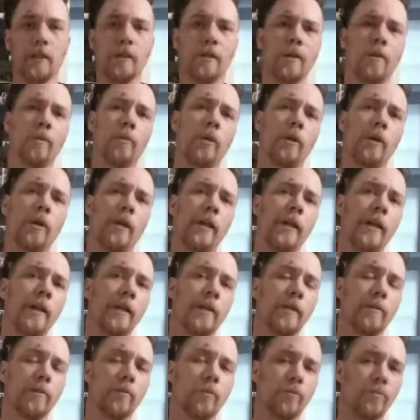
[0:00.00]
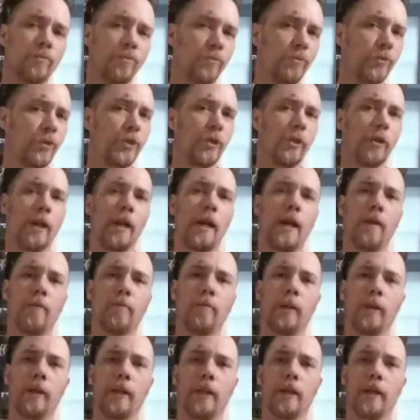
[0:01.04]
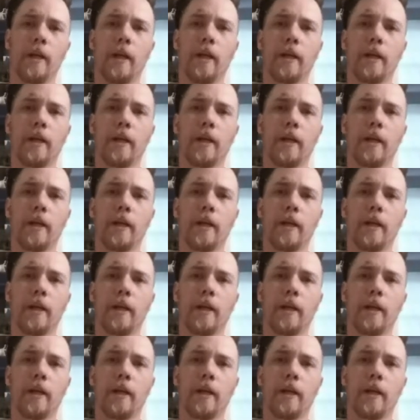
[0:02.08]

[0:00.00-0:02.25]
Don't worry, still going to have plenty